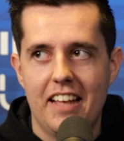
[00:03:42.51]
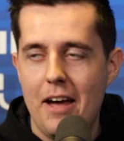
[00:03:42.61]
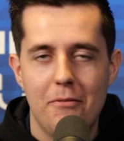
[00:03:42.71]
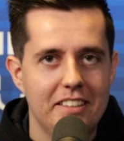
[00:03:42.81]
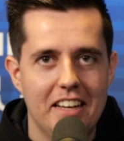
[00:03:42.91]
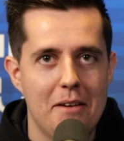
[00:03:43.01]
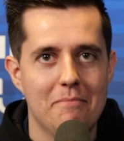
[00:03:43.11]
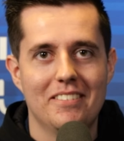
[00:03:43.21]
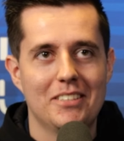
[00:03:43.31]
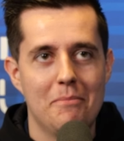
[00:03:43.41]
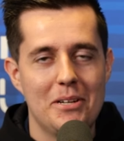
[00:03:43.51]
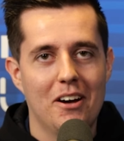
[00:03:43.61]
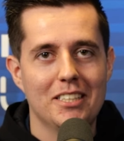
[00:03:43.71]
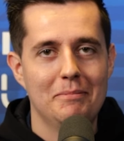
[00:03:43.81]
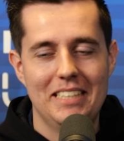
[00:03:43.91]
Every time somebody
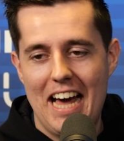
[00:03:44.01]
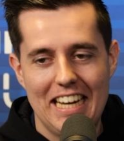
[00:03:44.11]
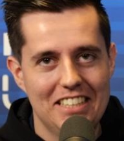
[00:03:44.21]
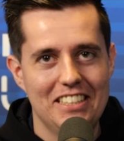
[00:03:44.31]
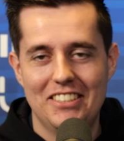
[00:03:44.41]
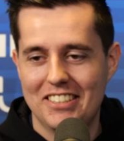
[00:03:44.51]
asks me, I literally